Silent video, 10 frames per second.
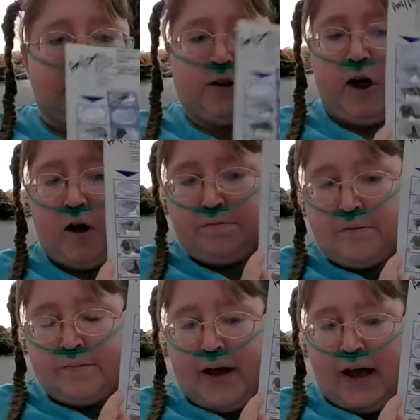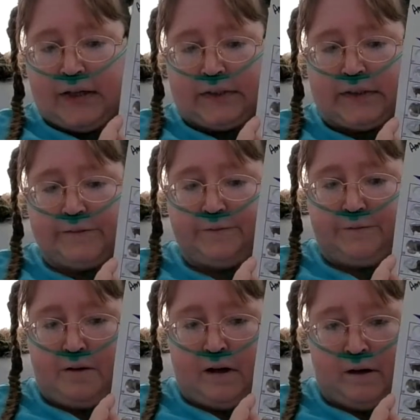Topamax
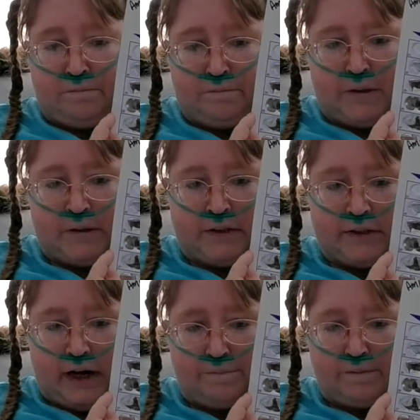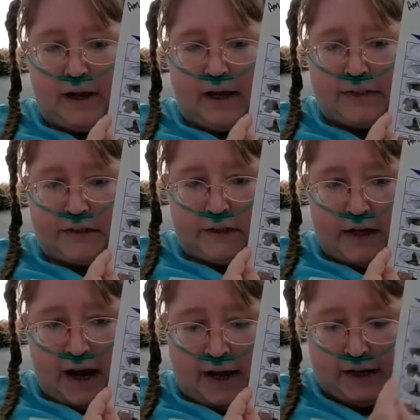for mood stabilizer and
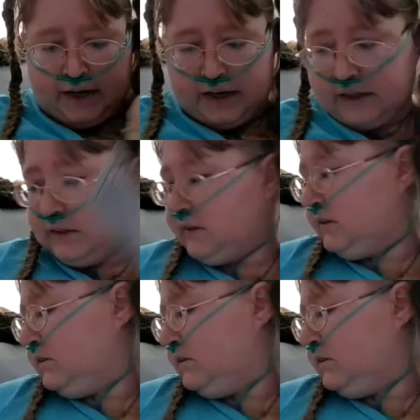headaches.